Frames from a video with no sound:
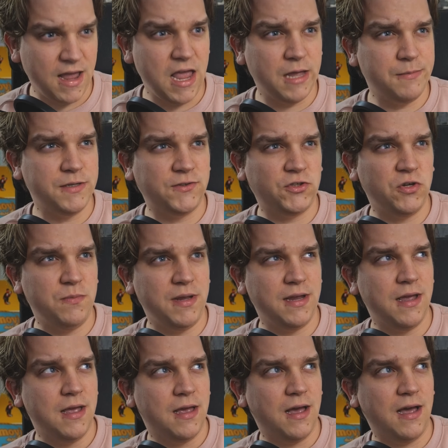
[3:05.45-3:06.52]
I am
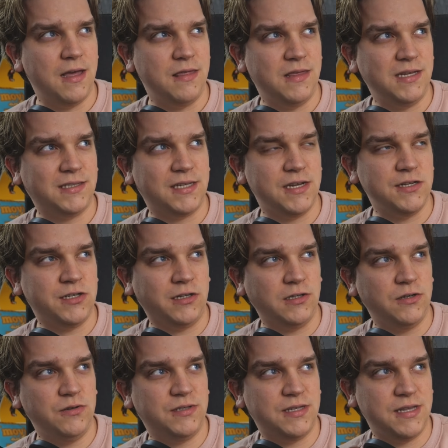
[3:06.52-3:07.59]
assuming this
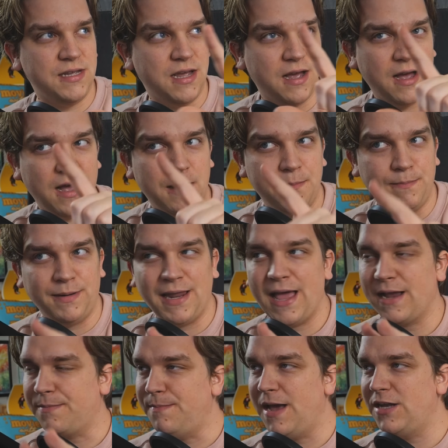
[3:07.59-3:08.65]
includes the
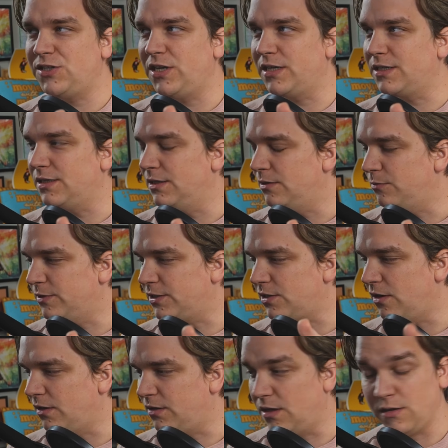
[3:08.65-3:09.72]
Blackmagic, what's it
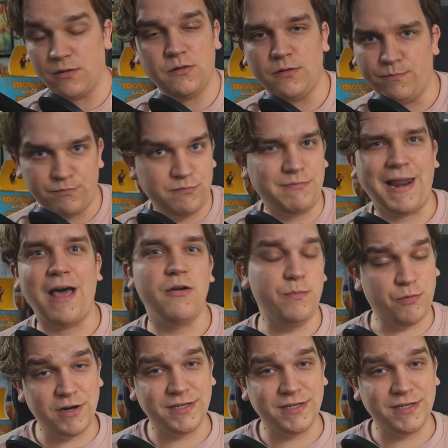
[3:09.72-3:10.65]
called? The cloud